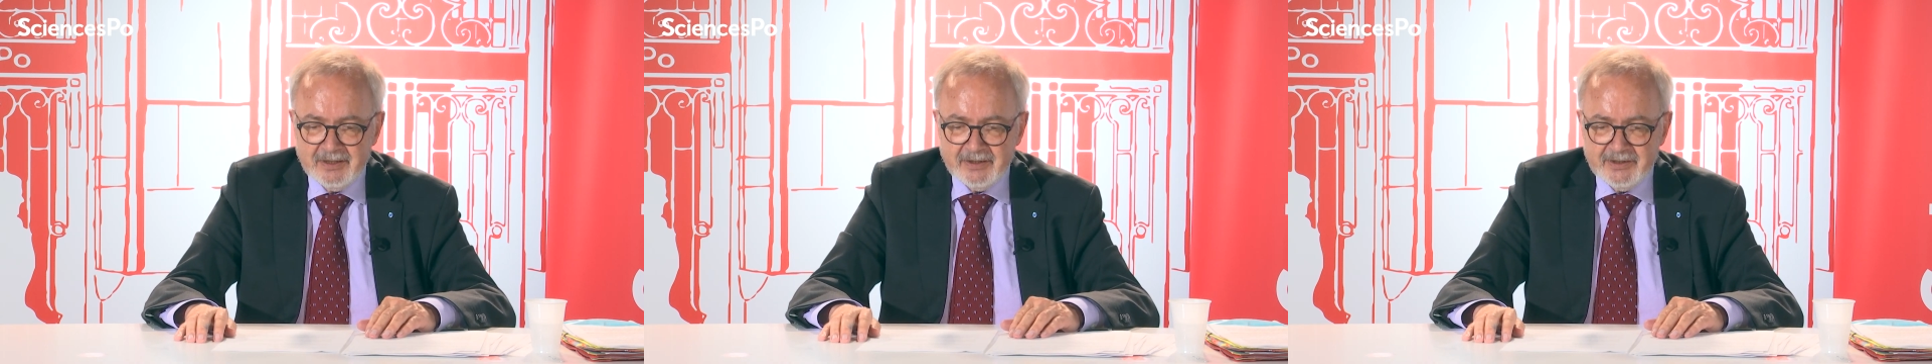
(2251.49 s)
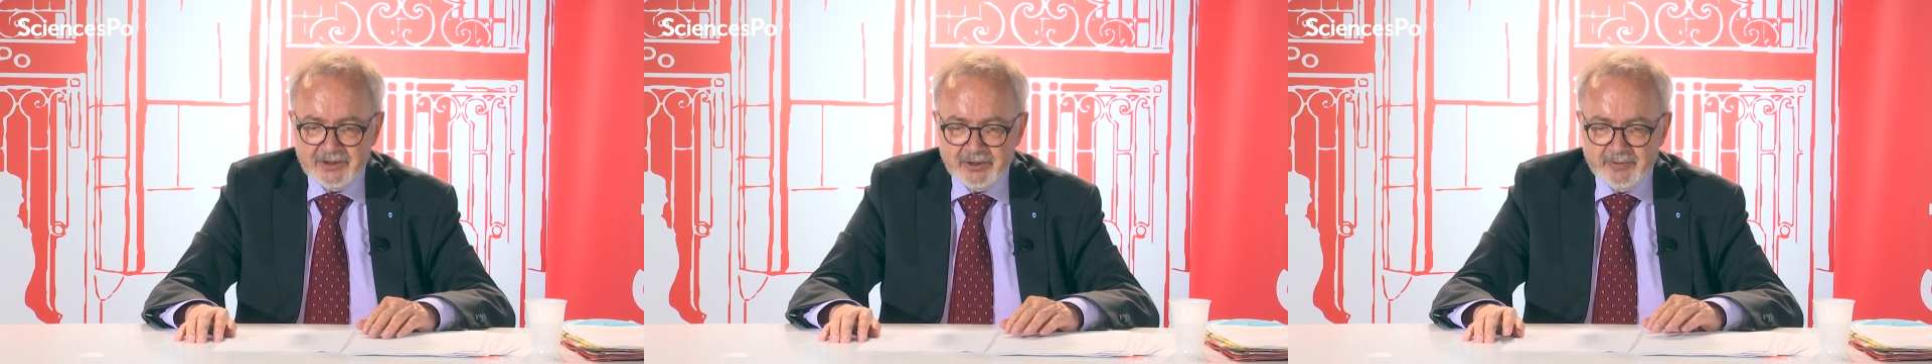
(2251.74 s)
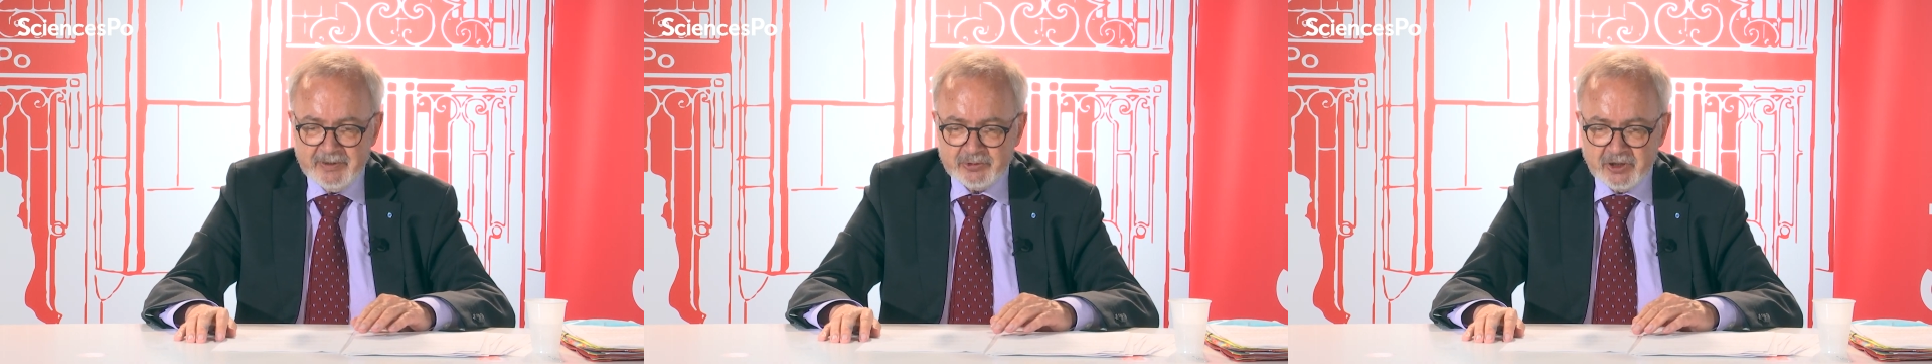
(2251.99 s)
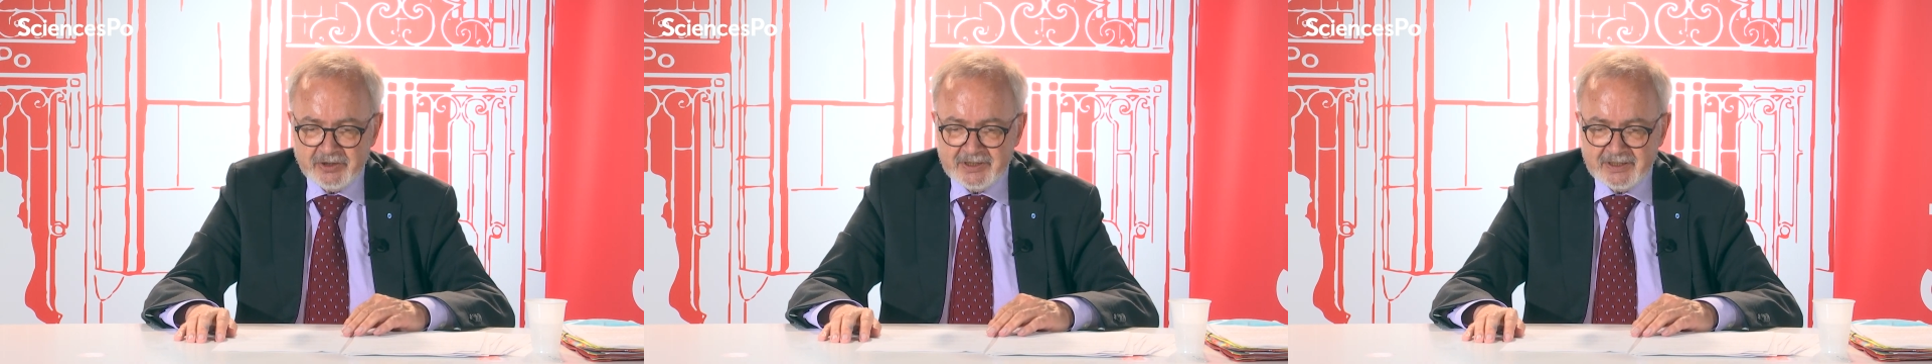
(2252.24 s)
The European
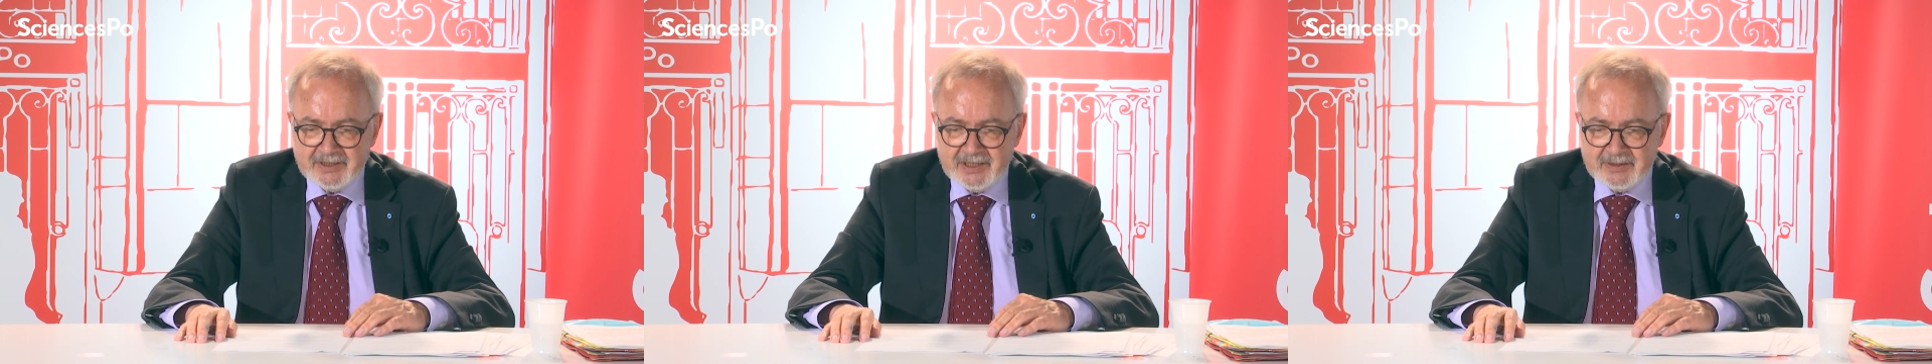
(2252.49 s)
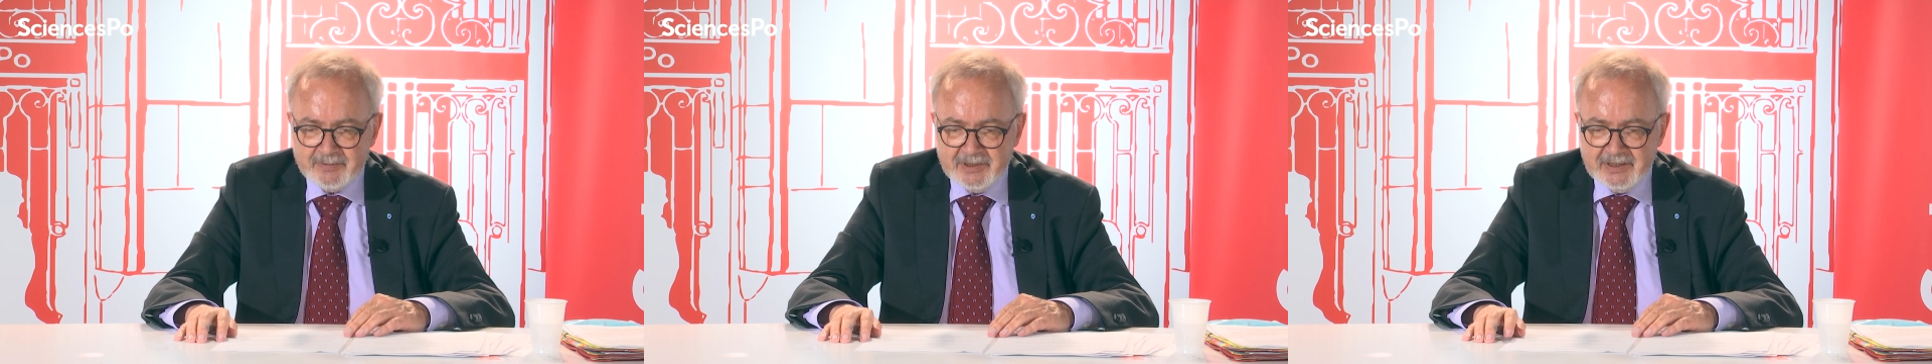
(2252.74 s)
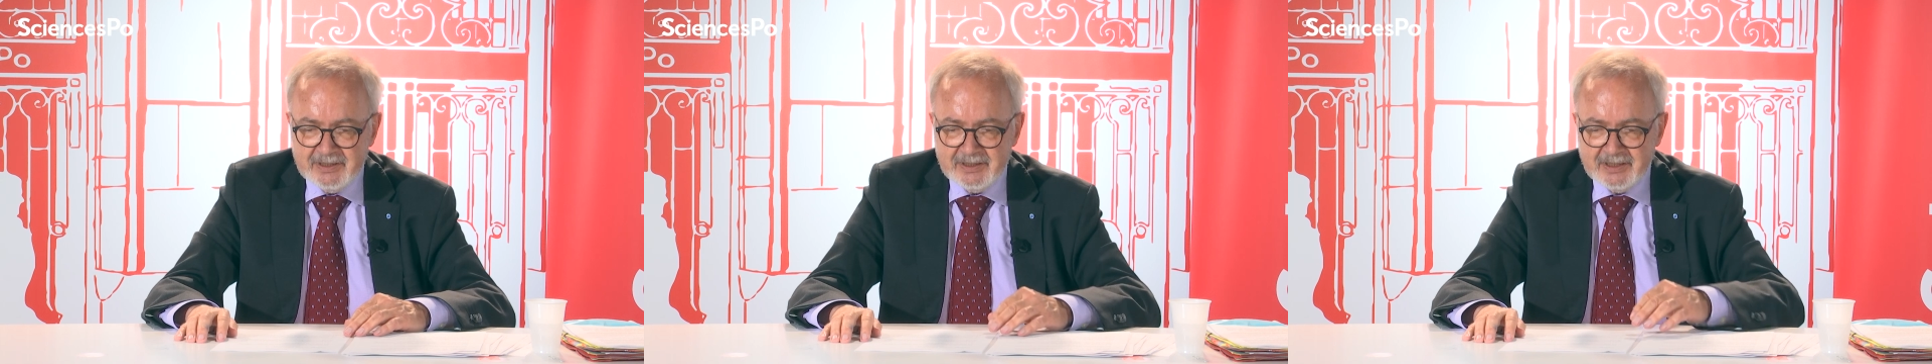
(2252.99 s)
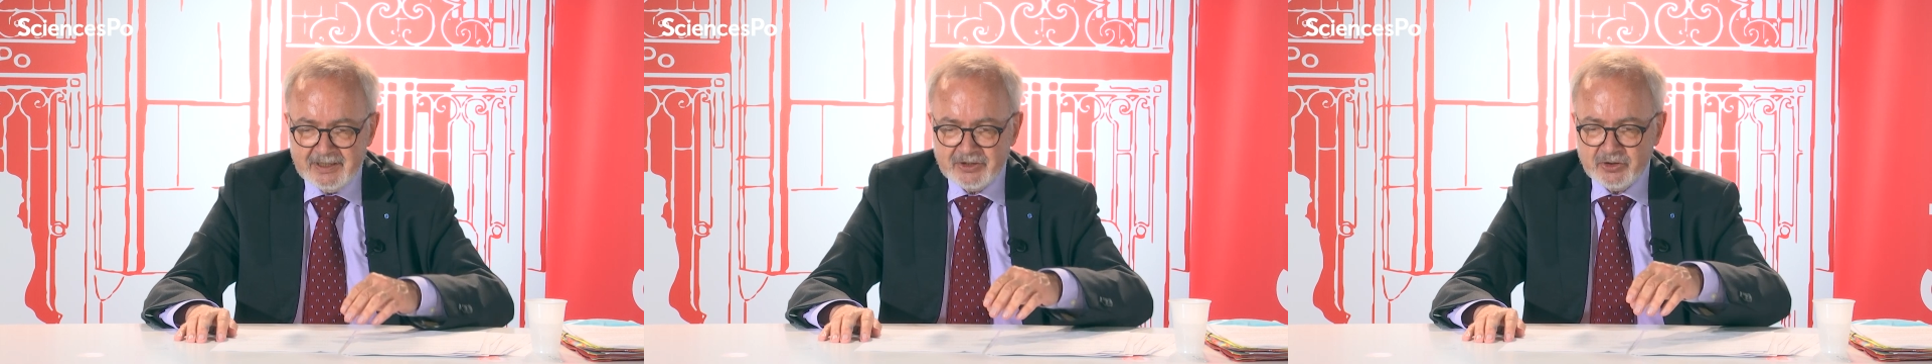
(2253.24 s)
project has been
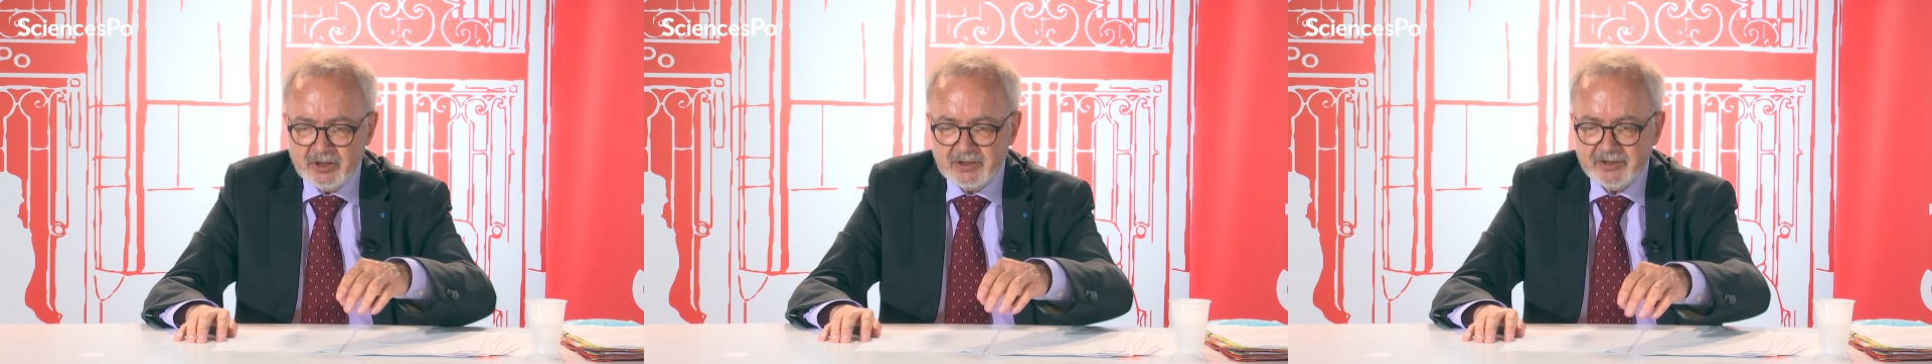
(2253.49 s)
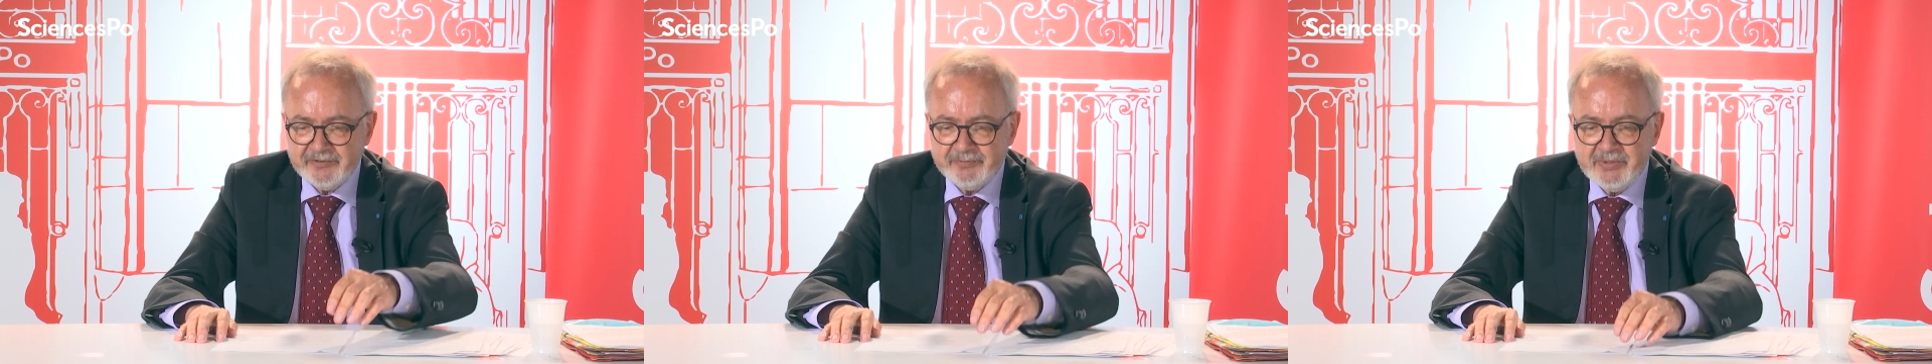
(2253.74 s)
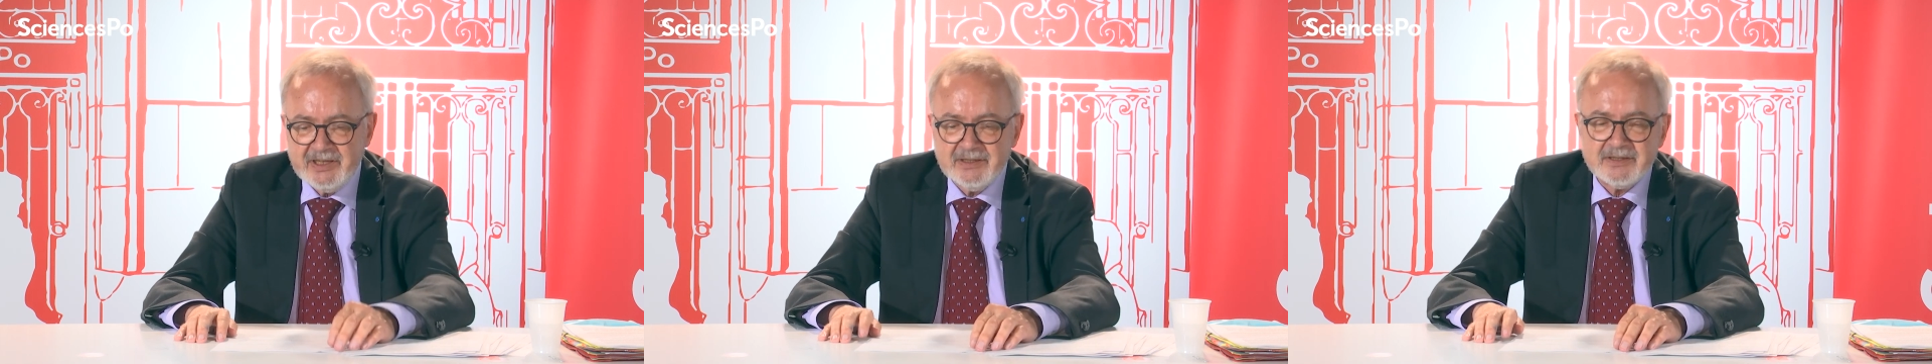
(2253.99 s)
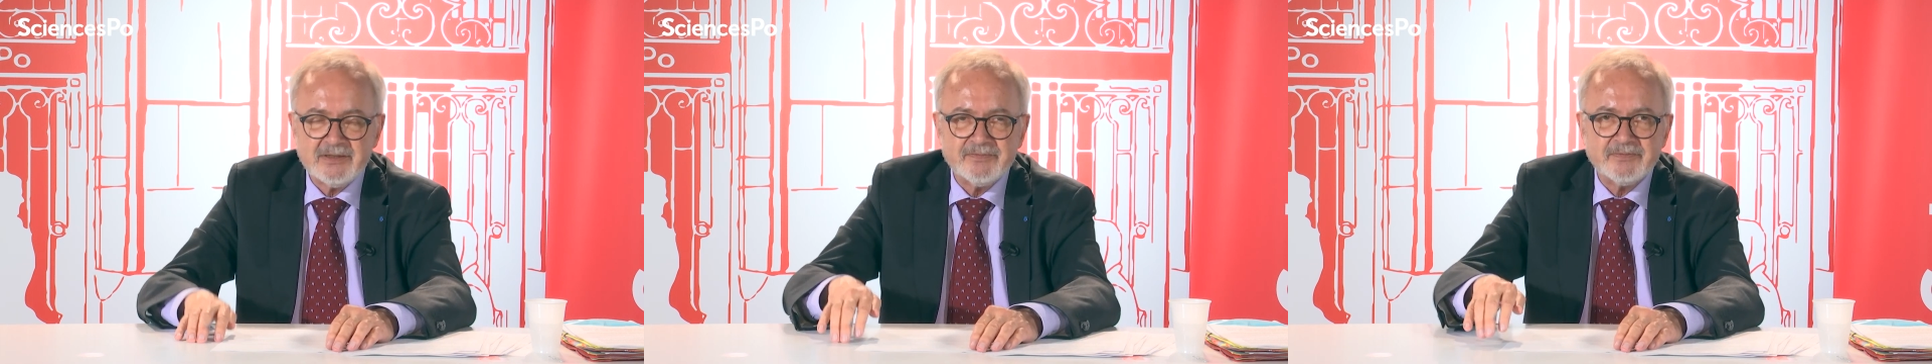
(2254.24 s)
a source of peace,